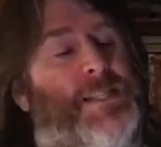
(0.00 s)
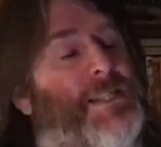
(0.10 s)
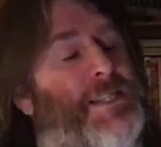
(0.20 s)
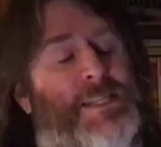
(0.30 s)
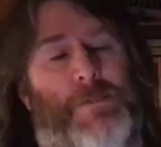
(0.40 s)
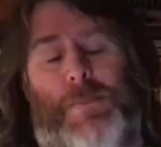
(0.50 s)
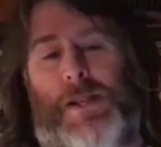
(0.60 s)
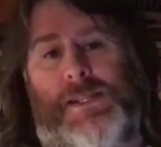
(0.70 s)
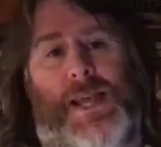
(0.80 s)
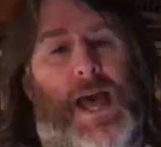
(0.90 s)
Simple
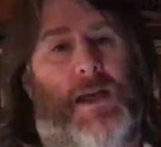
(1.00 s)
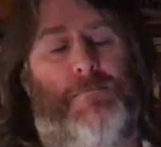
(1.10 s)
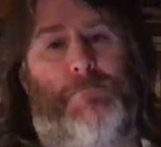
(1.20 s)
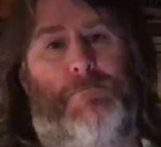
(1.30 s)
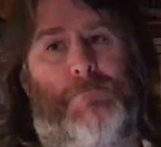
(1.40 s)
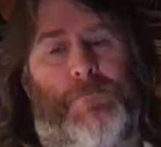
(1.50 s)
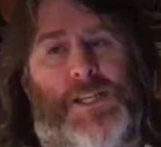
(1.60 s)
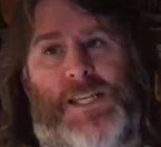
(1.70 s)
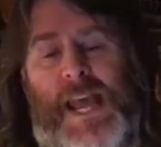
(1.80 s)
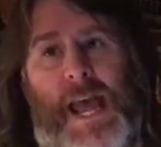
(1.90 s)
as that.
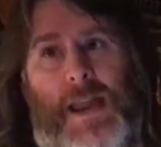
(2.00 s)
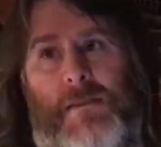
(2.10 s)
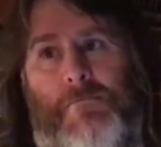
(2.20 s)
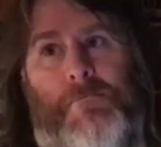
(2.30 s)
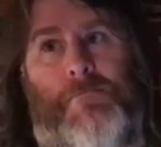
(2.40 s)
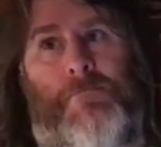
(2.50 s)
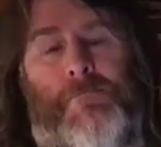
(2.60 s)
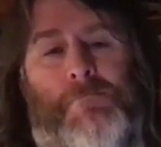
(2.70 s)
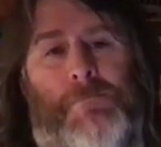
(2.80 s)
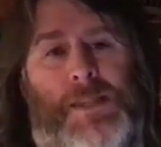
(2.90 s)
10.
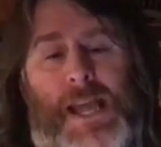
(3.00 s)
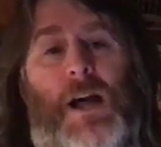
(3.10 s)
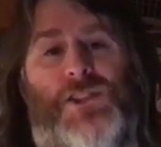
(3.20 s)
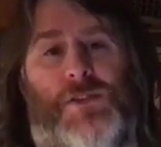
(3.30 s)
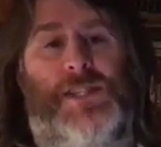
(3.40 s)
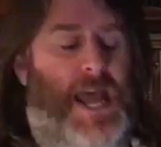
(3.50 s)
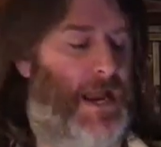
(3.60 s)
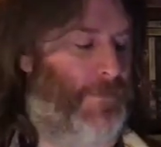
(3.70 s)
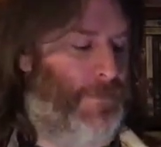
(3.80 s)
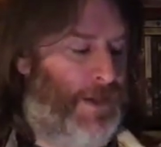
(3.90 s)
The answer is
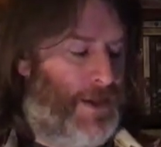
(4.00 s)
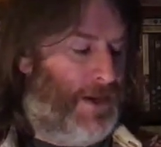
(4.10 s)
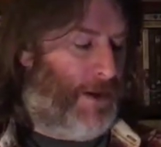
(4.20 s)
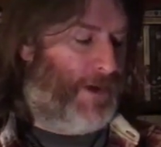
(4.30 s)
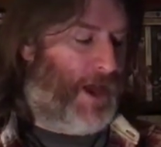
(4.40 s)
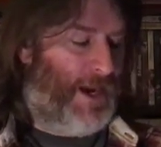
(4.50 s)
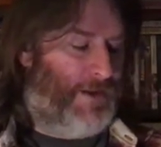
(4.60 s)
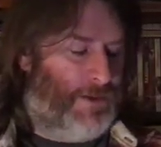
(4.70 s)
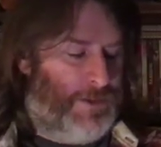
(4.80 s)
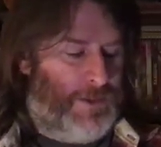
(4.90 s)
10. Number
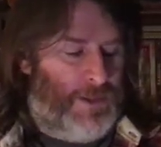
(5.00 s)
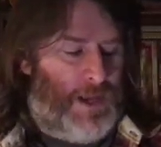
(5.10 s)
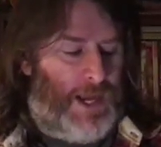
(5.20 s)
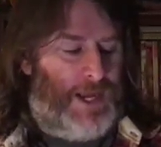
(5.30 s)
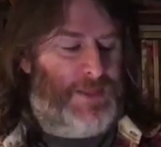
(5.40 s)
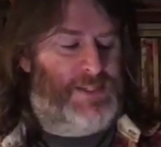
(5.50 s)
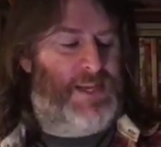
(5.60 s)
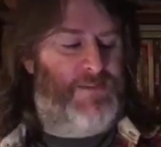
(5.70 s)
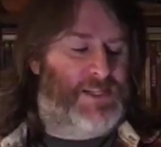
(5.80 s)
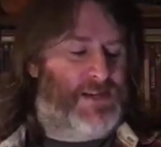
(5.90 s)
nine. The
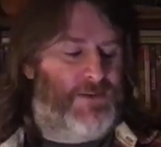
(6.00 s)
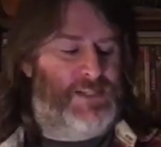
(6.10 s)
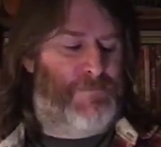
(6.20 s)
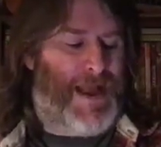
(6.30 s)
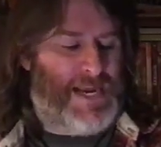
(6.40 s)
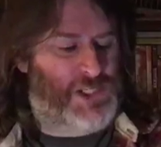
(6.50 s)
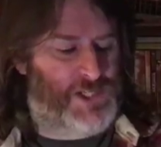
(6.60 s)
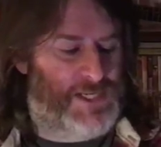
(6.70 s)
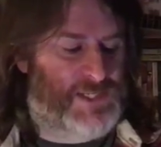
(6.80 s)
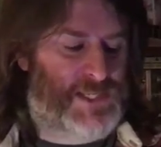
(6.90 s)
TV series M.A.S.H
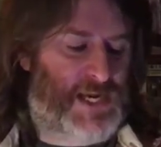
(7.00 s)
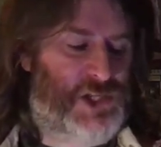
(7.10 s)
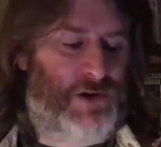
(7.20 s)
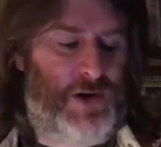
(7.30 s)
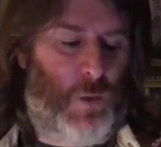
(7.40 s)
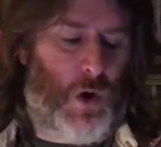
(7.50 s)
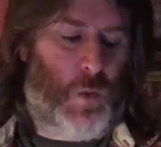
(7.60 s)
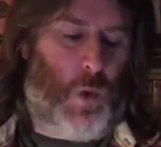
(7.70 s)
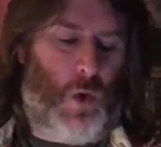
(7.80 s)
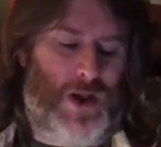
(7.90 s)
is set during what
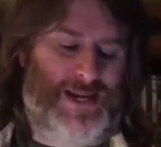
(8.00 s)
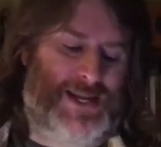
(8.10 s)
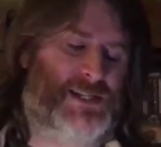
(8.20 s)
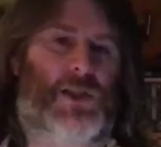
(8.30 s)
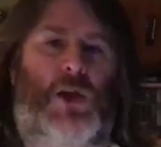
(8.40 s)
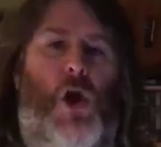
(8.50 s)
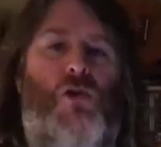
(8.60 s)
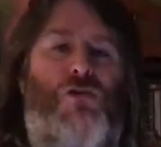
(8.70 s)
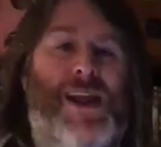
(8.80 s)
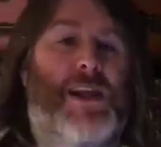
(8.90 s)
war? It is the
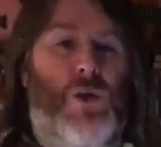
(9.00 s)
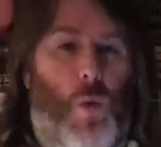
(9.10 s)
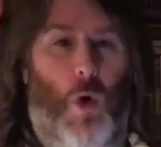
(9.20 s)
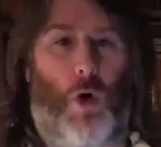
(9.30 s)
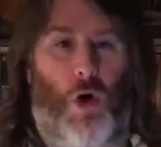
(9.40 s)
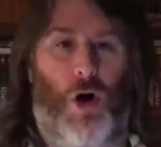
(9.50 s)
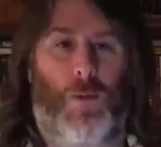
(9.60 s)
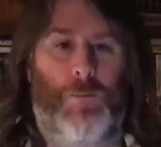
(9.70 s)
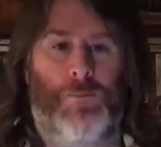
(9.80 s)
Korean War.